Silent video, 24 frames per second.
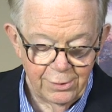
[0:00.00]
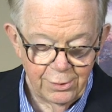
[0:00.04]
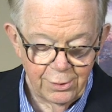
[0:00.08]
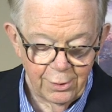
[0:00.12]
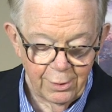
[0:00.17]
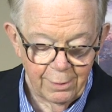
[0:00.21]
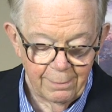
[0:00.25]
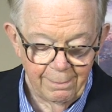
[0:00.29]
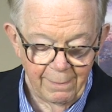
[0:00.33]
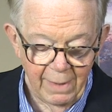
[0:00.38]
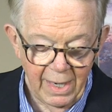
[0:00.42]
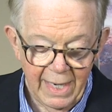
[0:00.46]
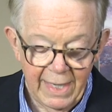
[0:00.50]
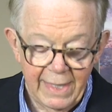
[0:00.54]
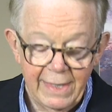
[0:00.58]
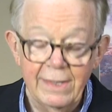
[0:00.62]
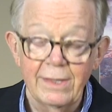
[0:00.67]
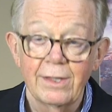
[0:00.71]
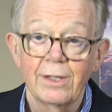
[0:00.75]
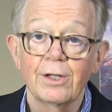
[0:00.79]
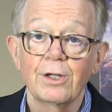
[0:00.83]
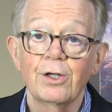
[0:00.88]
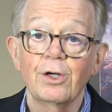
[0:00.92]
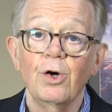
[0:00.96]
your
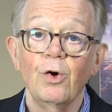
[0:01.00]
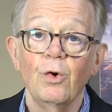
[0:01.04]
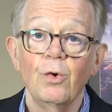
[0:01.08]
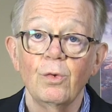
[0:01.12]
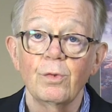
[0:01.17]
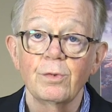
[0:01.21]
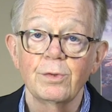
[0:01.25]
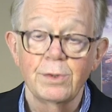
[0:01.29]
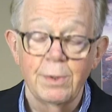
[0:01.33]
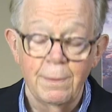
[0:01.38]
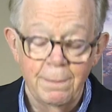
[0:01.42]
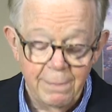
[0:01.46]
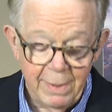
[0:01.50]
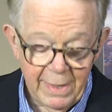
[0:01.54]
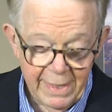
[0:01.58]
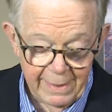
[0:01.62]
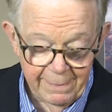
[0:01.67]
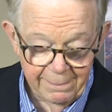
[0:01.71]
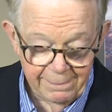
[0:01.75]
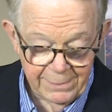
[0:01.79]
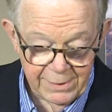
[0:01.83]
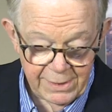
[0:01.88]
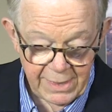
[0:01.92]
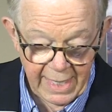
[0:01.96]
mind the goal to be
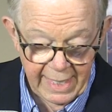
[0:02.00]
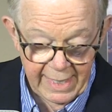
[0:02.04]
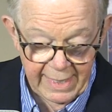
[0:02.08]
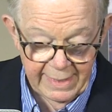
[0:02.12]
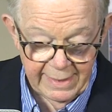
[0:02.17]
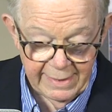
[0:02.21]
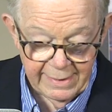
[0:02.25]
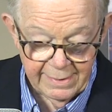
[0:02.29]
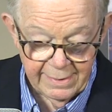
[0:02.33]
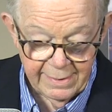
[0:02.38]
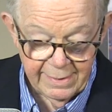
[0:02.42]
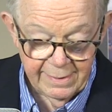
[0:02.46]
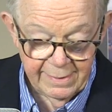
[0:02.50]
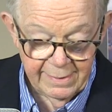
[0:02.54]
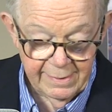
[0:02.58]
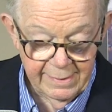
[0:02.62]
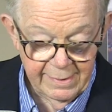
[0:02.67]
obtained